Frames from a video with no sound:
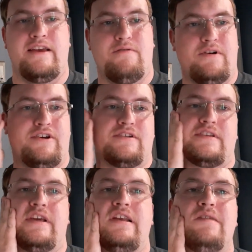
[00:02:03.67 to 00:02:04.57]
You want your
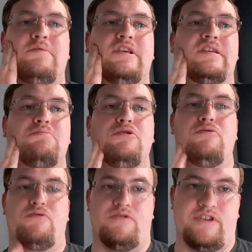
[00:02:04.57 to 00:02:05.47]
skin to be
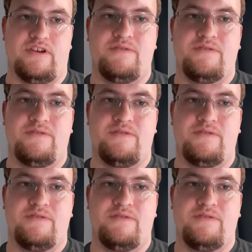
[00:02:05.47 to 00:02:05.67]
smooth.